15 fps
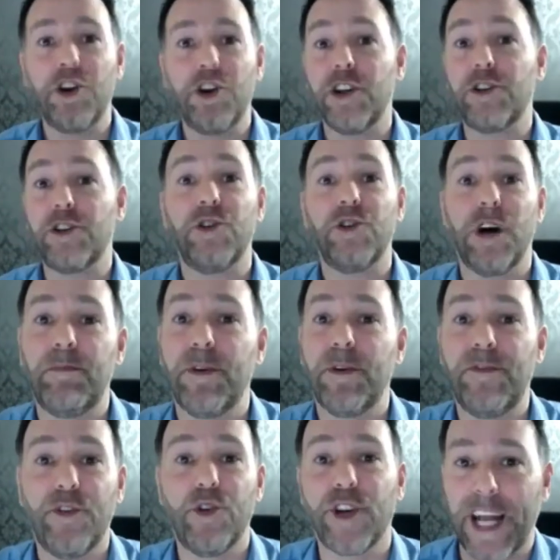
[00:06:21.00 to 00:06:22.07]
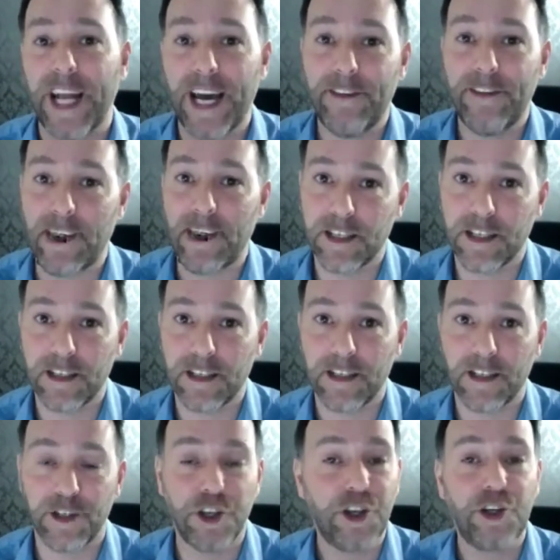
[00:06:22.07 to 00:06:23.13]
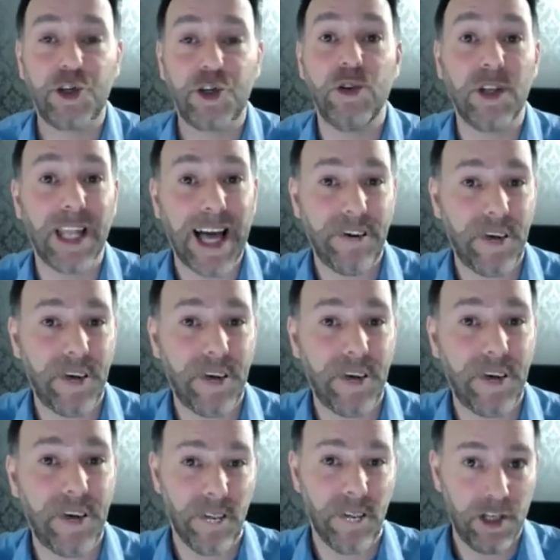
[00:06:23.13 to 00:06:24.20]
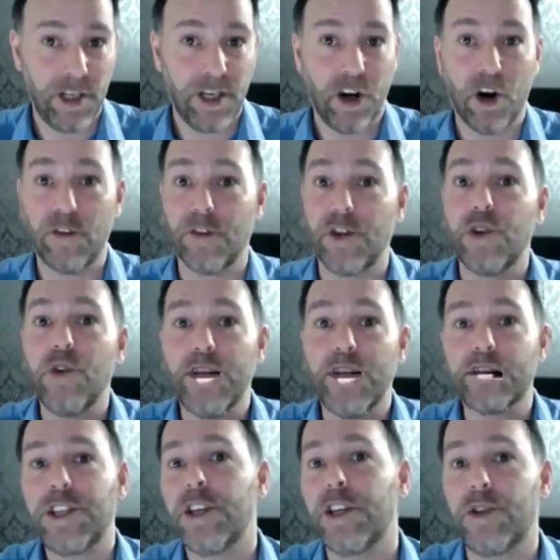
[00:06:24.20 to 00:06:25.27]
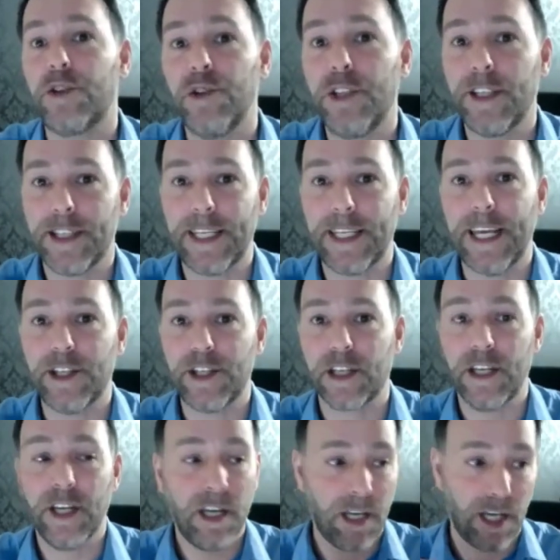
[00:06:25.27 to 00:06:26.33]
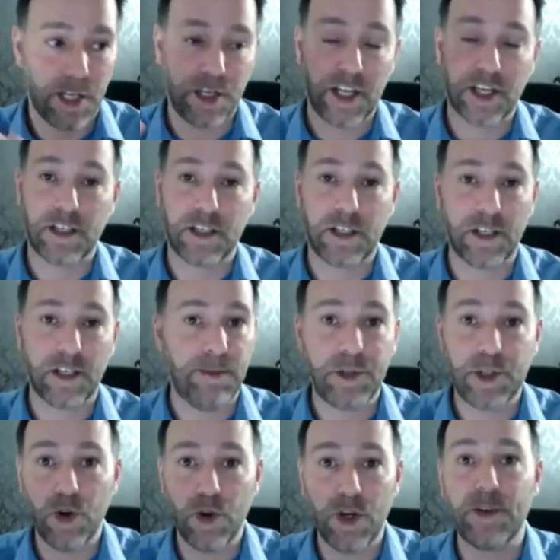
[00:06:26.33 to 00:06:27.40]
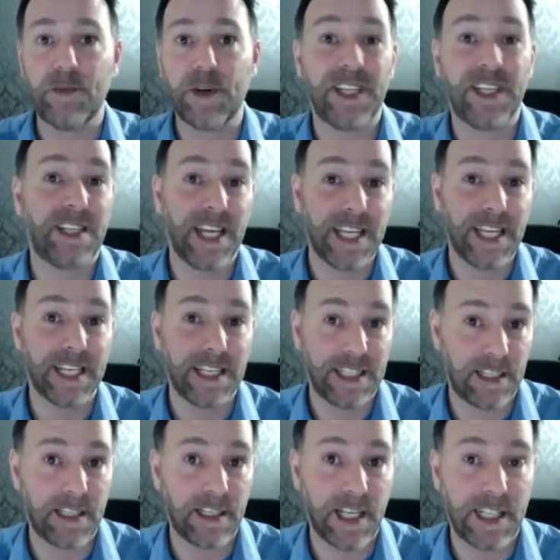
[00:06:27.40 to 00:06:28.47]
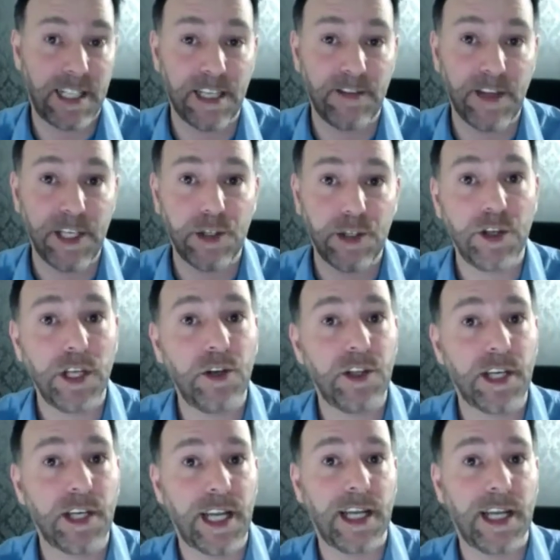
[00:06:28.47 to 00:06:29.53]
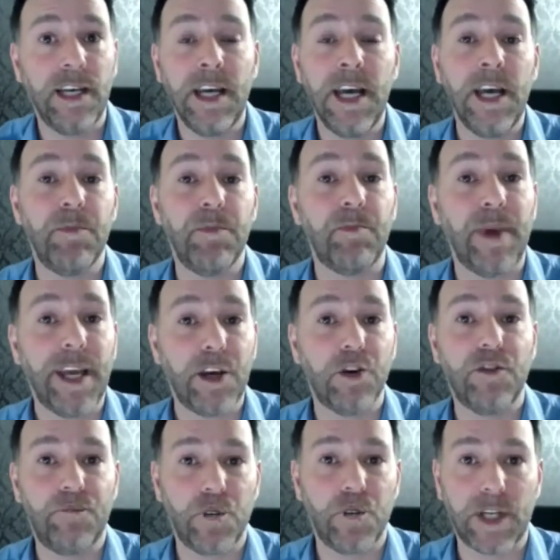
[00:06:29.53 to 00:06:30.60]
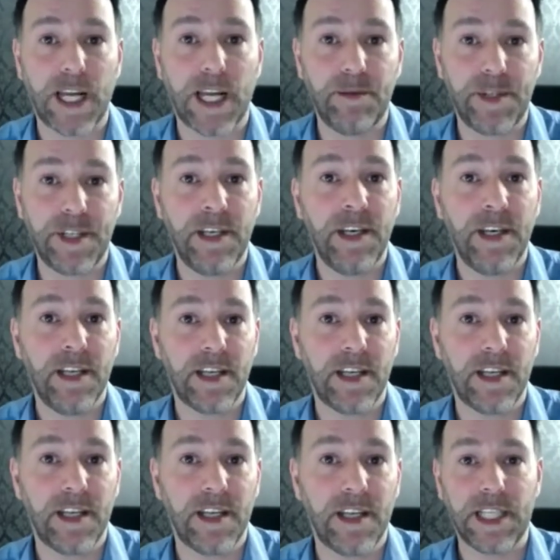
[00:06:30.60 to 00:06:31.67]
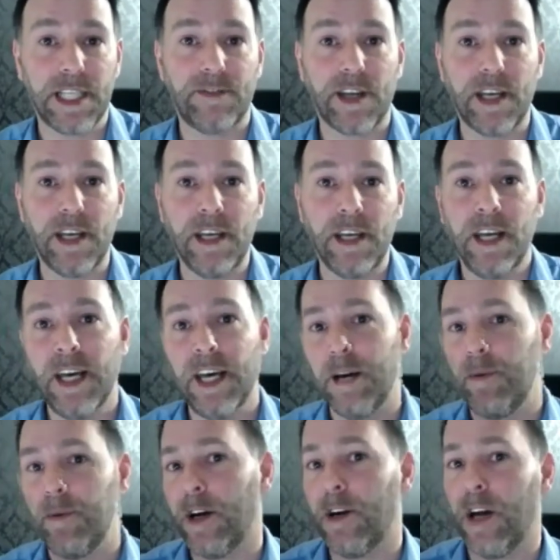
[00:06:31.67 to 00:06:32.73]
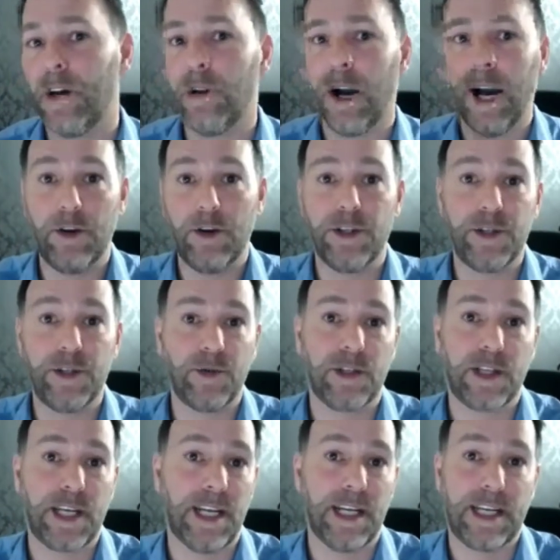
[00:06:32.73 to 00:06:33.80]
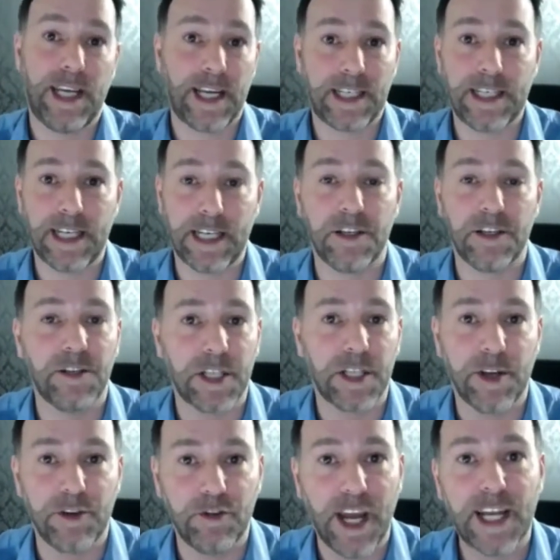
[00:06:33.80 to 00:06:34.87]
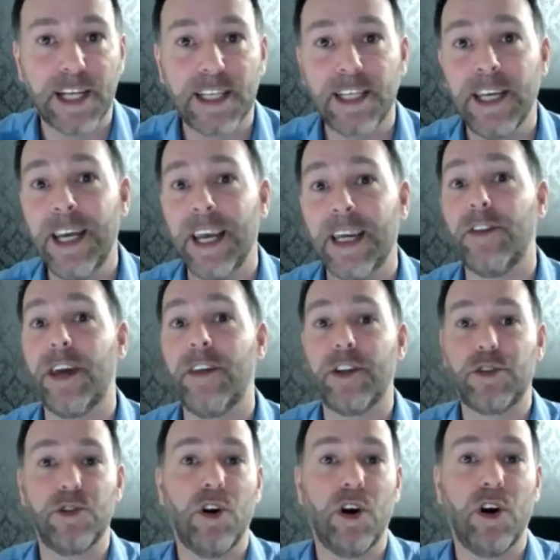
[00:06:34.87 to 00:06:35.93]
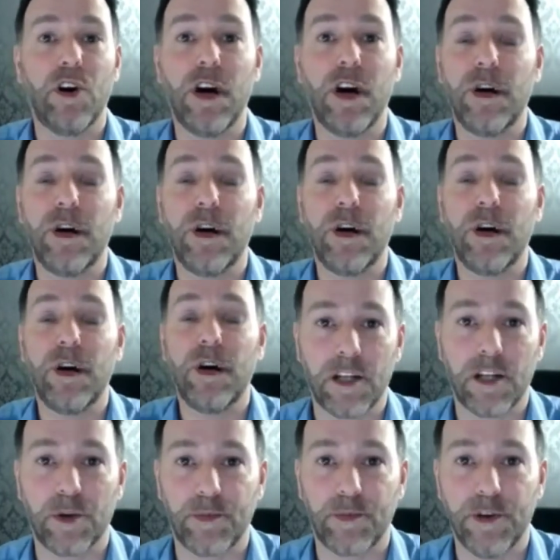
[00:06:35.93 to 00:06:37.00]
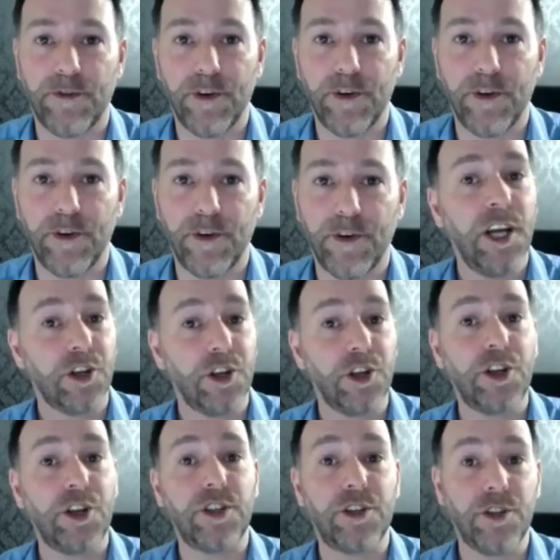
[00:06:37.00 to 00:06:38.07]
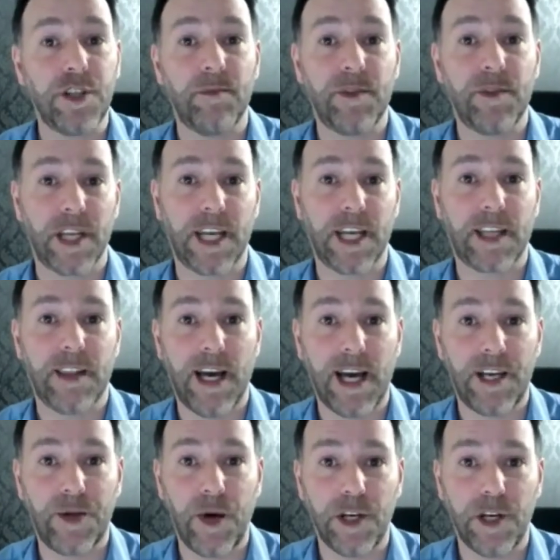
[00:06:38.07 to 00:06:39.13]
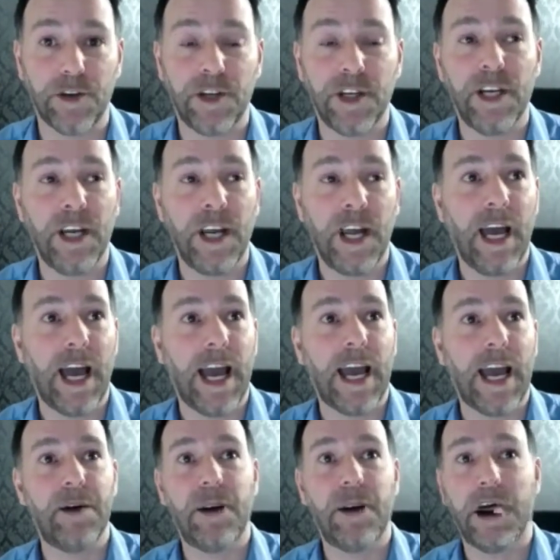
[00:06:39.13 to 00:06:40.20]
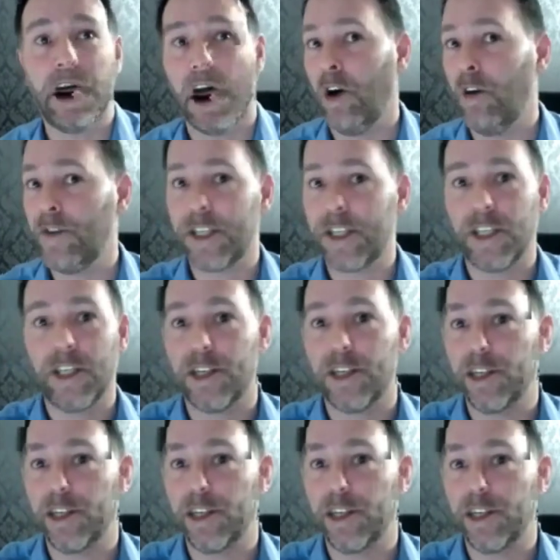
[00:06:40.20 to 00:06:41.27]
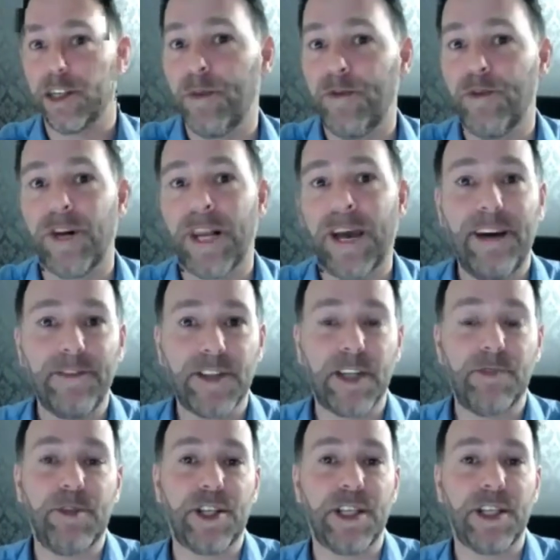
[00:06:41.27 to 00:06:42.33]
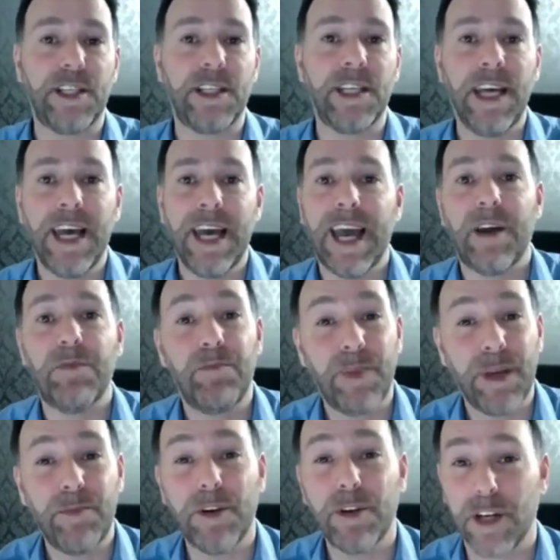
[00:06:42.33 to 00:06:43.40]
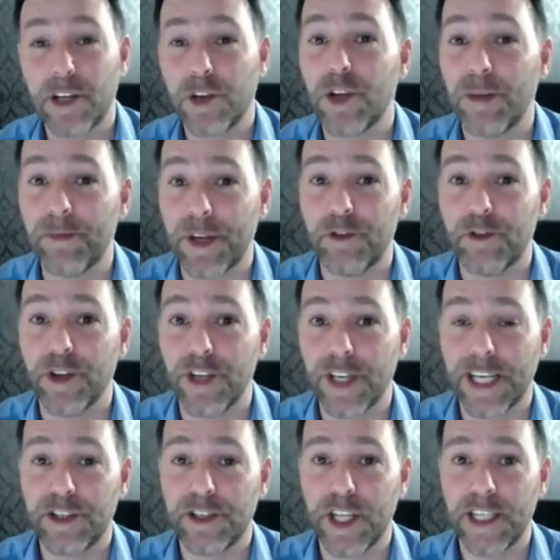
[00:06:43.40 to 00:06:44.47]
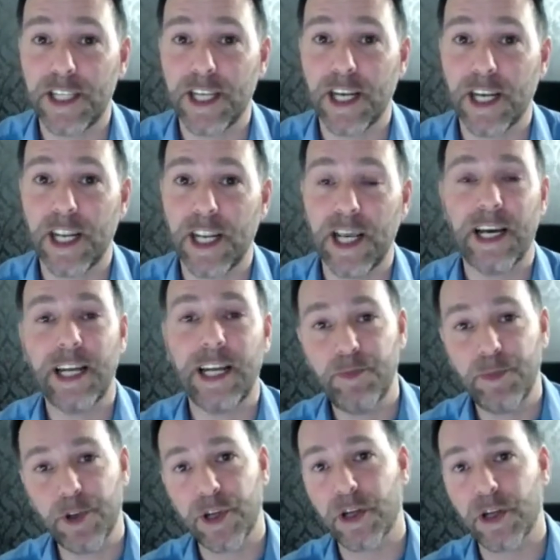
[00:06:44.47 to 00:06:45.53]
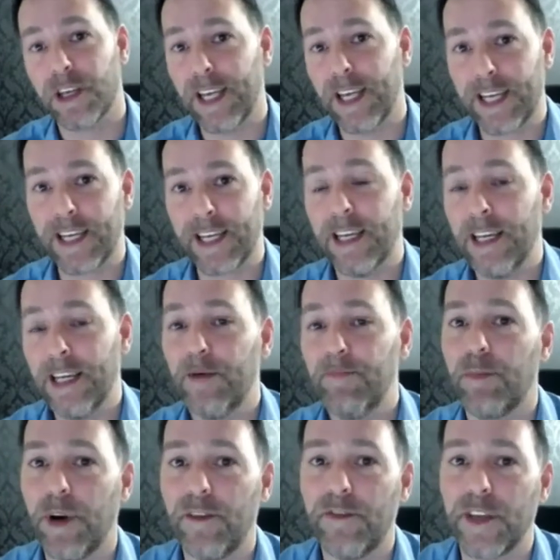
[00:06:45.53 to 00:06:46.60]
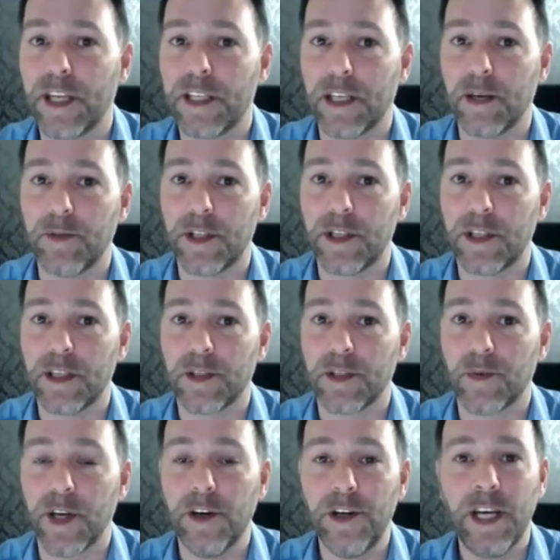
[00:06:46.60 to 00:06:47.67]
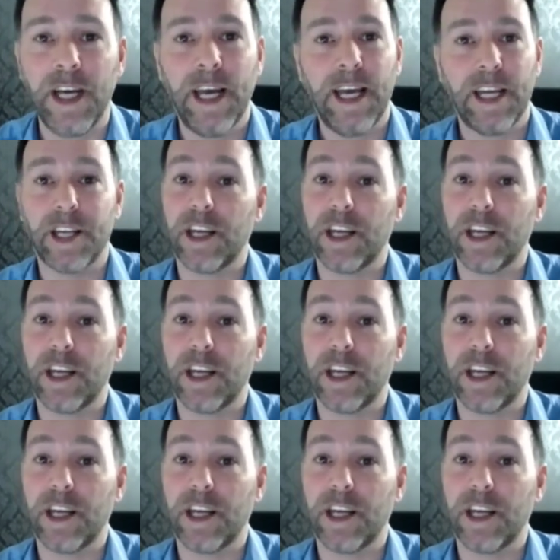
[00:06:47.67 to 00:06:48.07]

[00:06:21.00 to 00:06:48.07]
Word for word: you could do a before and after. You could do a live show of you actually doing the staging. And you could show everybody. It's like a kind of TV show, you know, the kind of makeover programs you get on TV about how a house was kind of kicked in and it was a bit wrecked, and then they do it all up and they make it look beautiful. You could do something like that as well. Obviously you could show before and after images, and people are going to be really interested in that, and you put your link above these images as well.